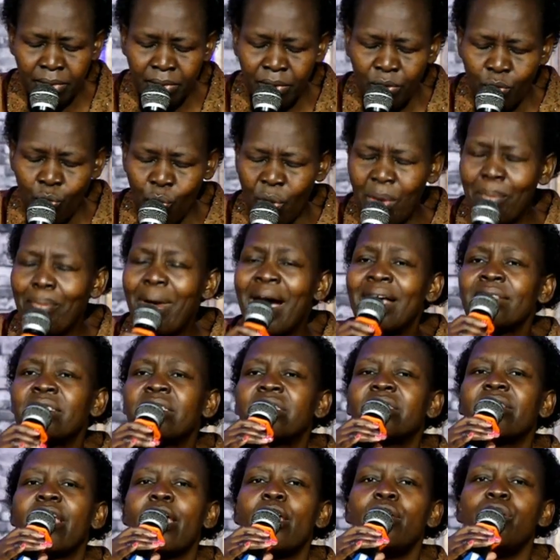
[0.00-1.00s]
We must
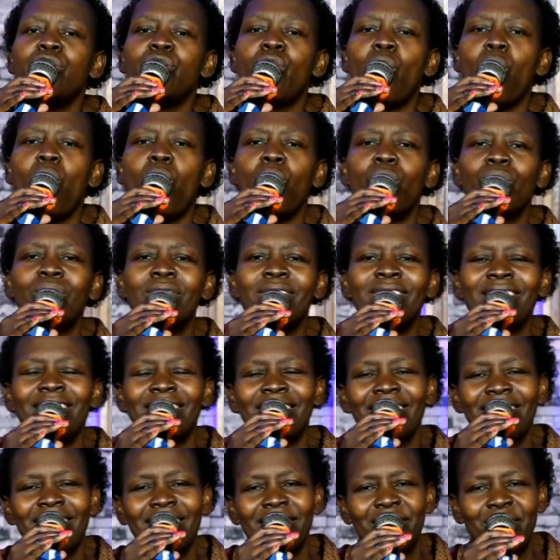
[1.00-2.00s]
say no
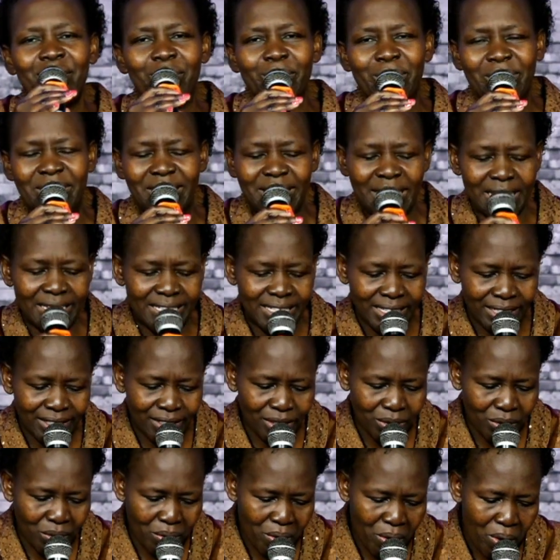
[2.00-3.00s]
to
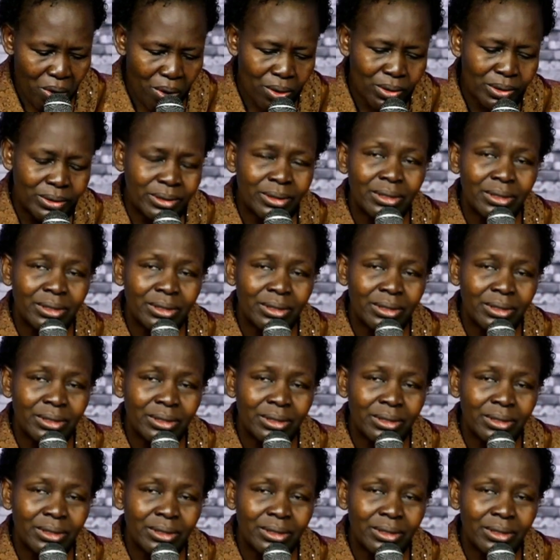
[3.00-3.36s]
status quo.